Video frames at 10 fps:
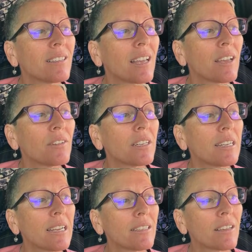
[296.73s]
having a
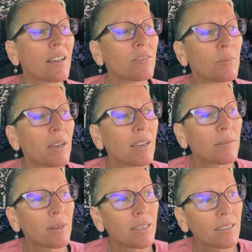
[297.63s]
dance off
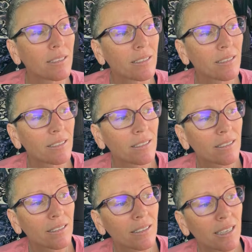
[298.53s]
behind me.
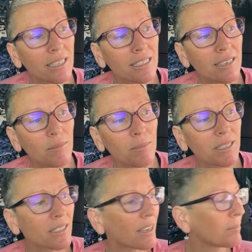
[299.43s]
I can see them in my side